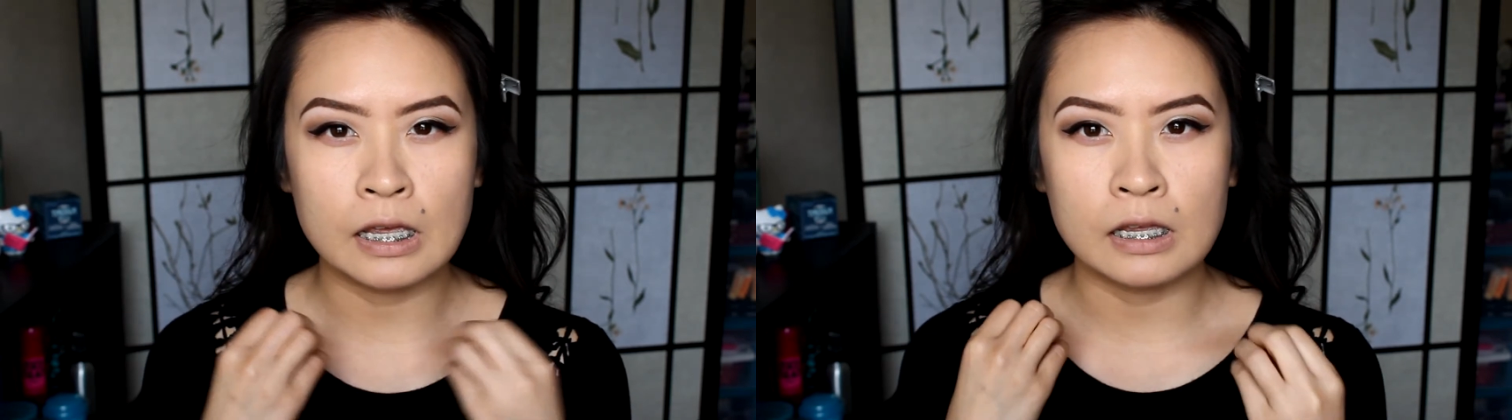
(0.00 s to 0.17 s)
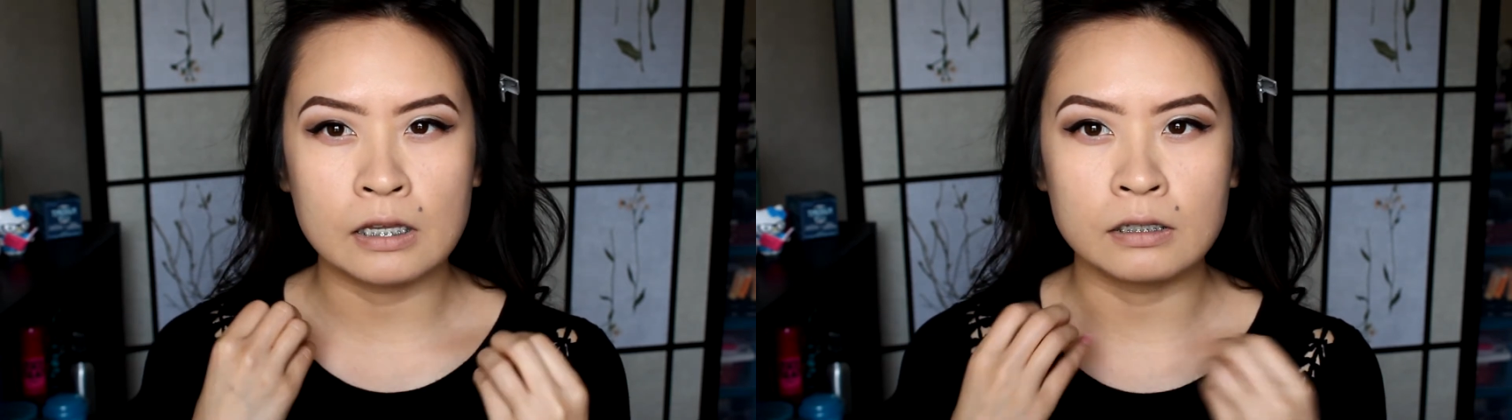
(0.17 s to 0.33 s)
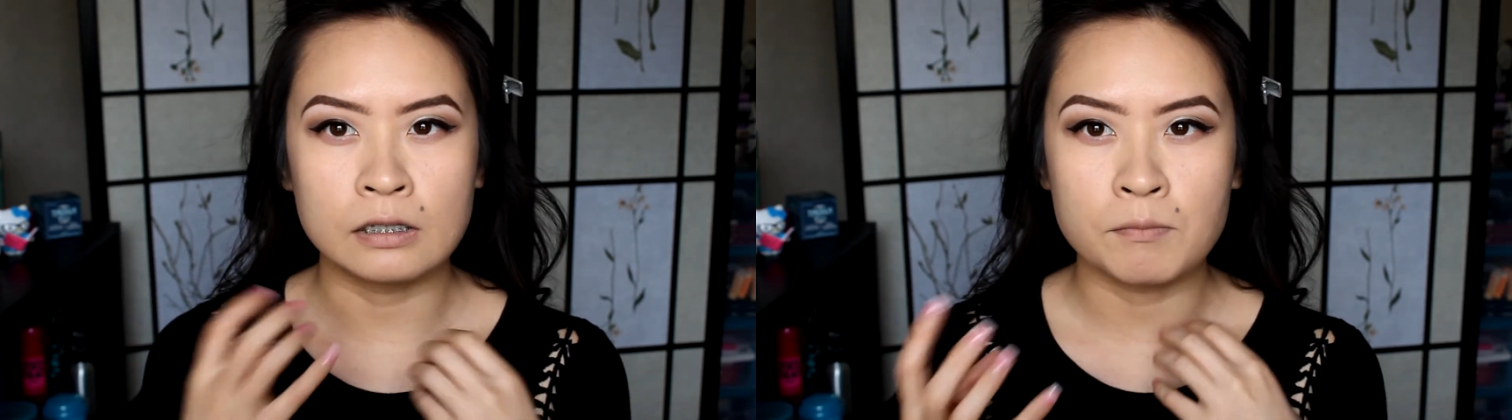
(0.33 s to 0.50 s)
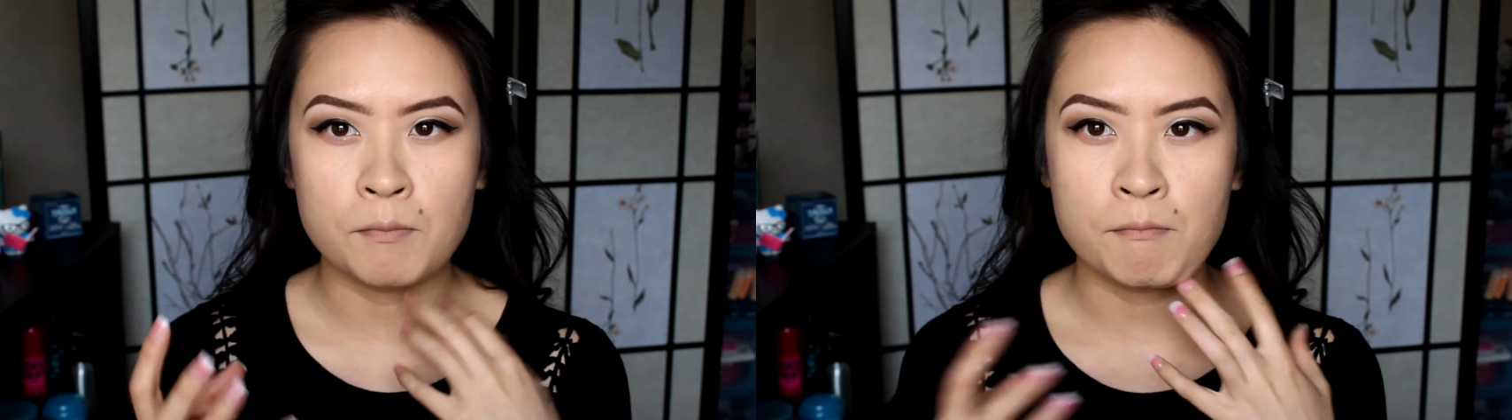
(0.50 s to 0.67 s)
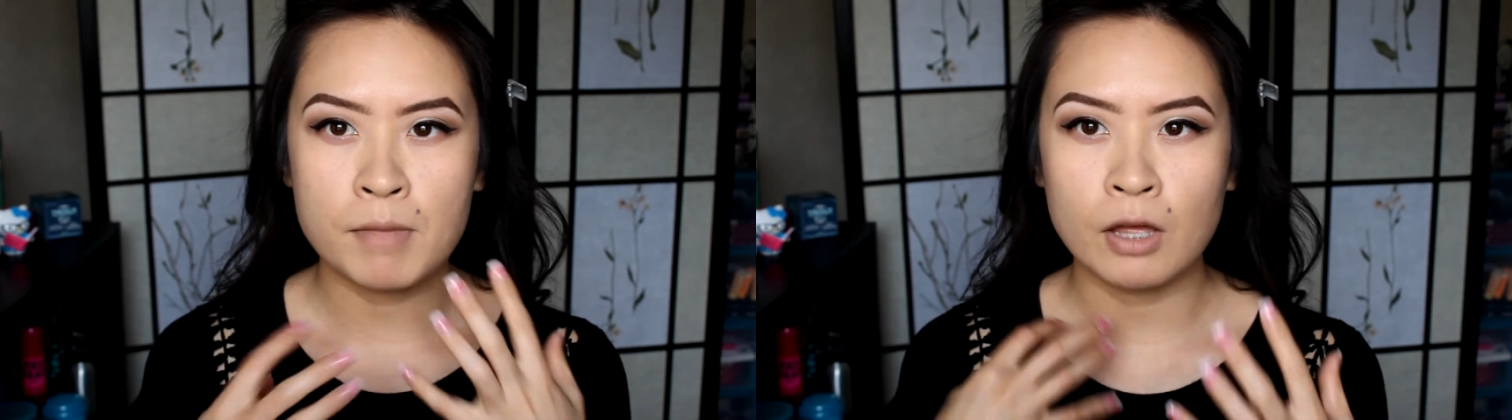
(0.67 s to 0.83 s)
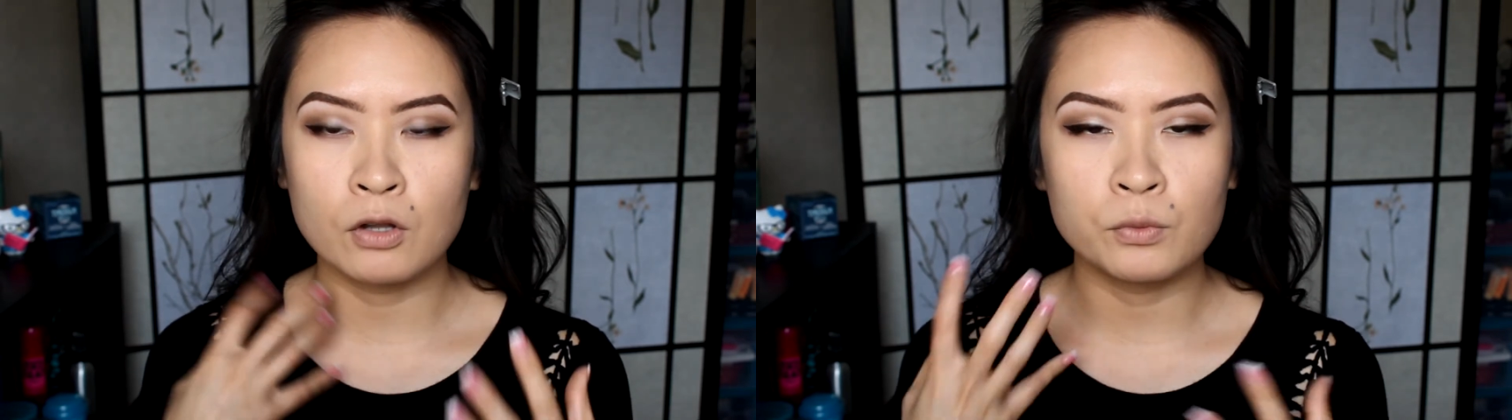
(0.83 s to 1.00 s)
and
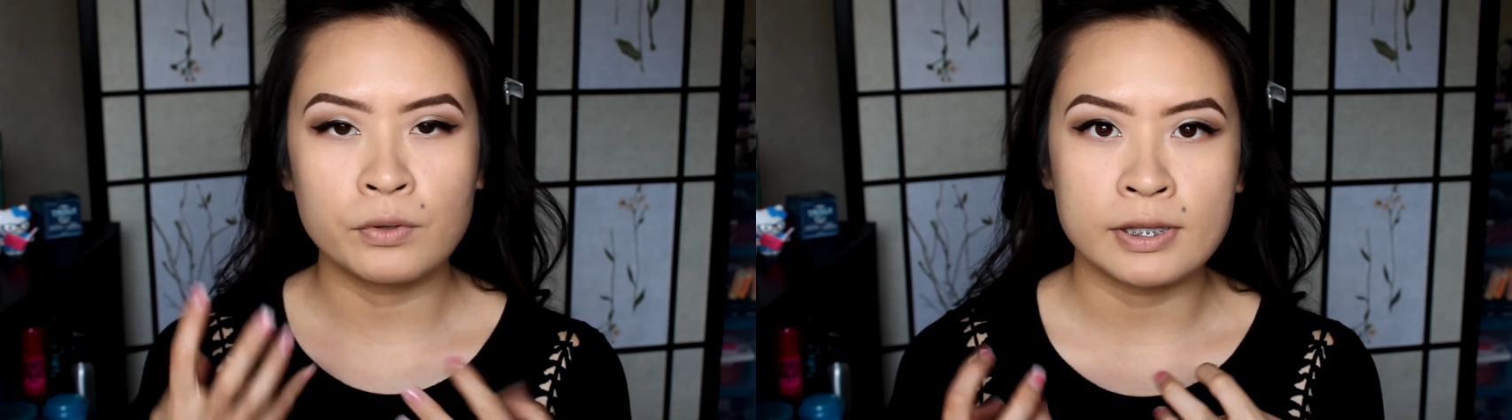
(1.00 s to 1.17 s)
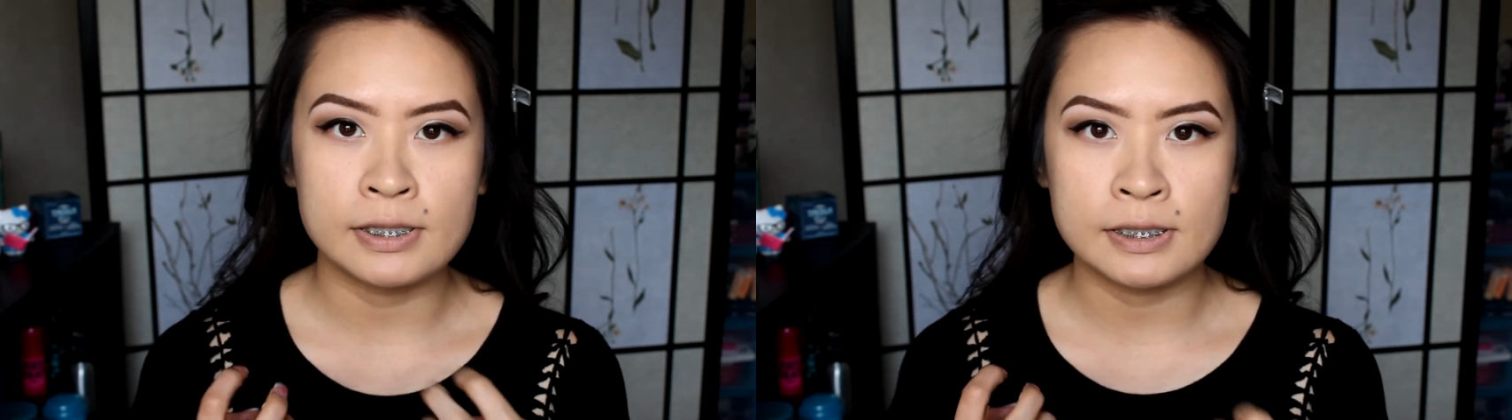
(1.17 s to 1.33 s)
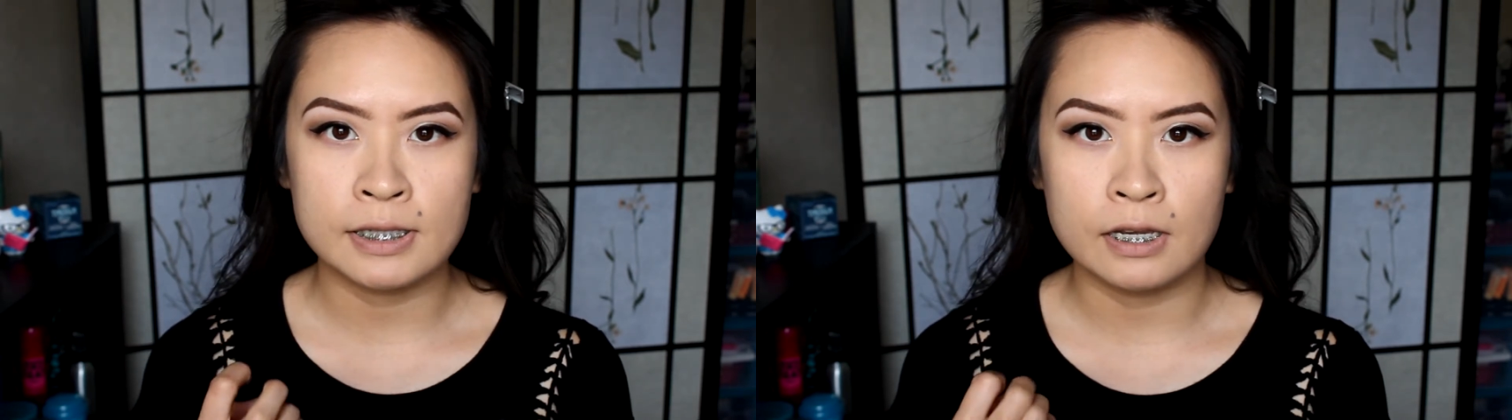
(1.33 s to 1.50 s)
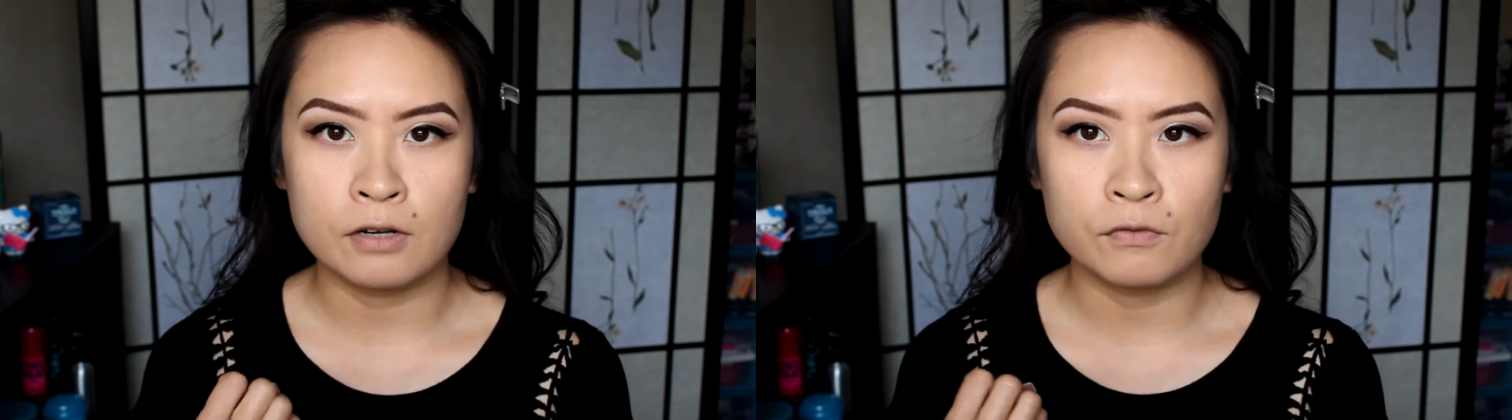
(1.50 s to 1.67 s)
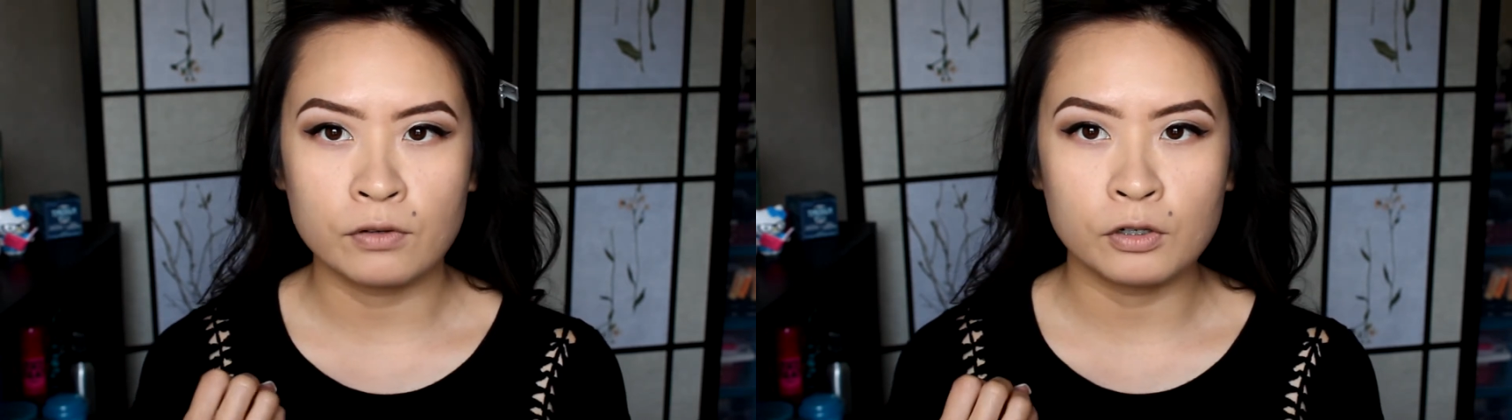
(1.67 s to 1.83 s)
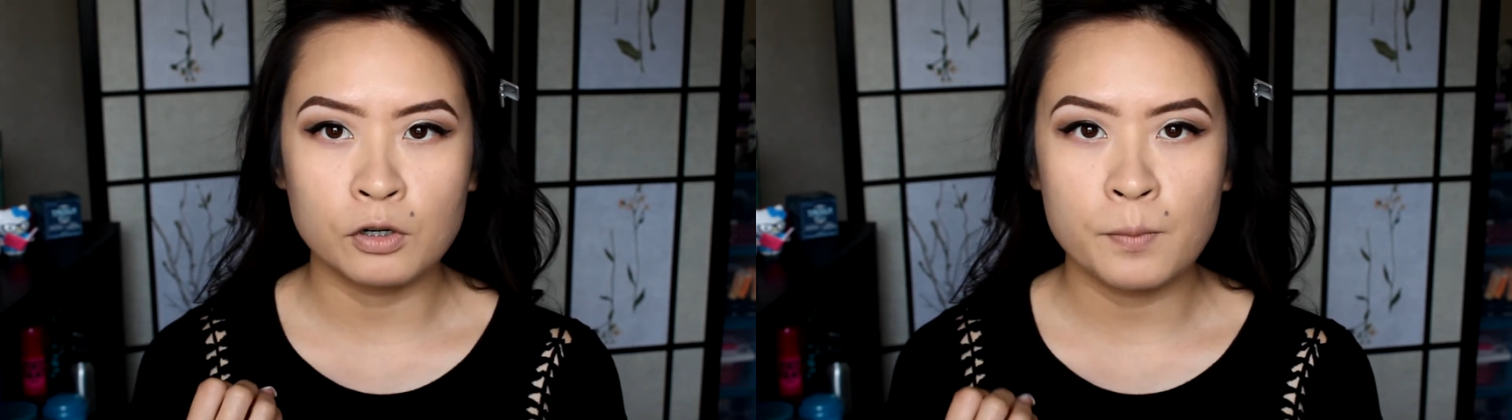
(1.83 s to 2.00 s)
meld with the skin
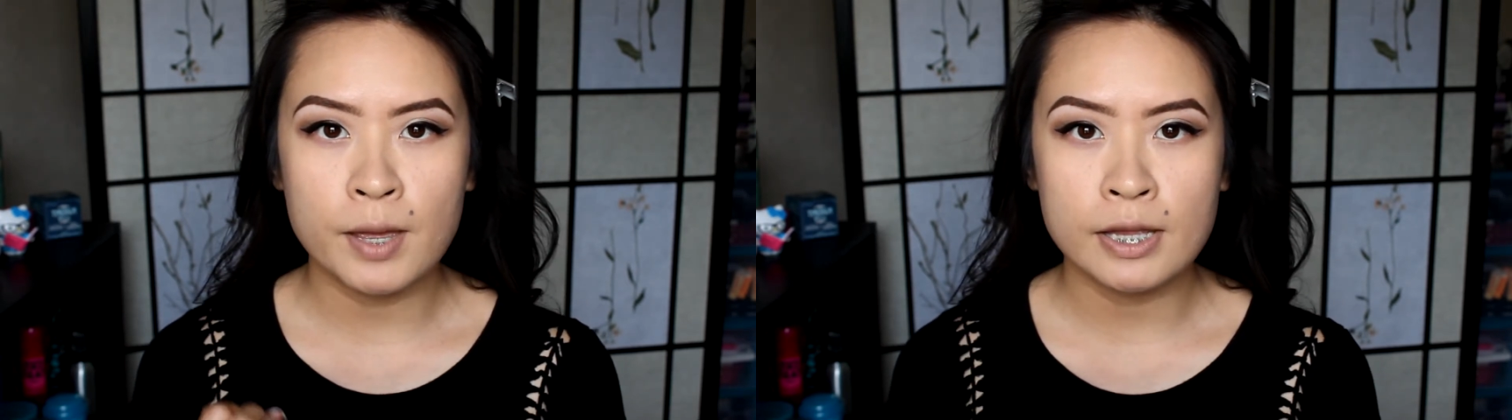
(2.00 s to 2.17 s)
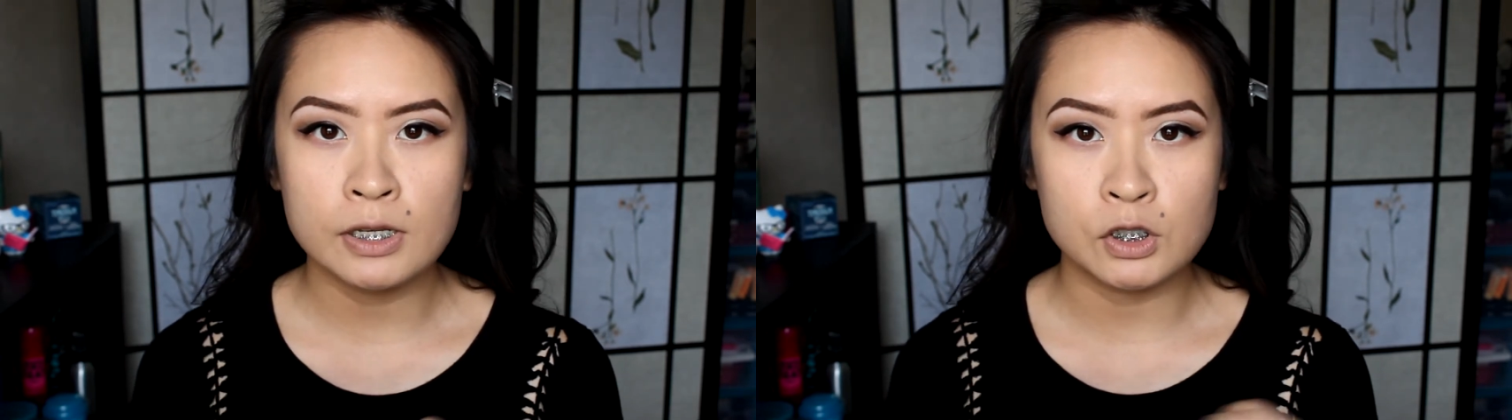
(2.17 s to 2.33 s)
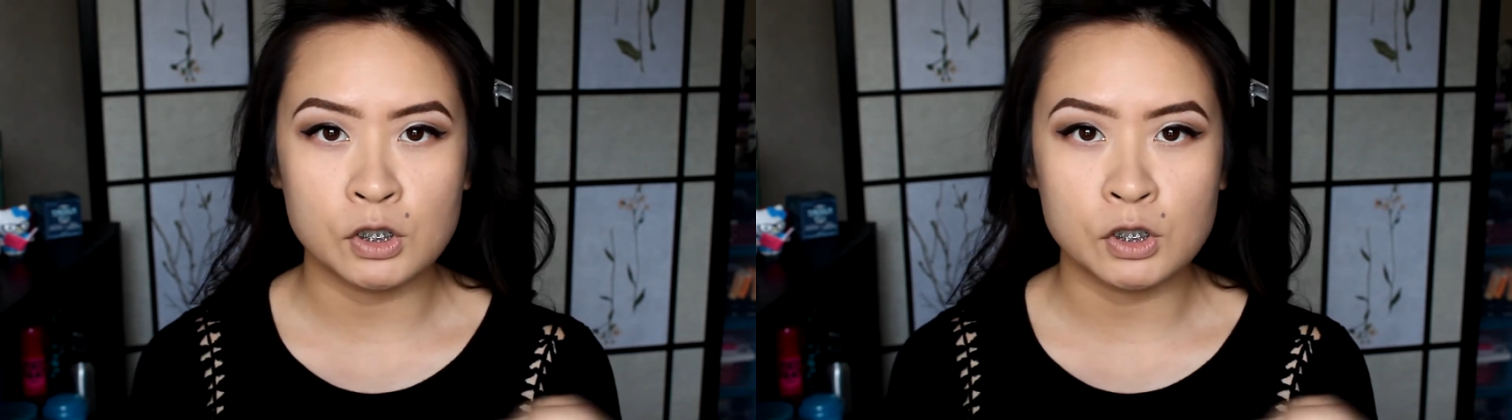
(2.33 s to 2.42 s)
for a little bit,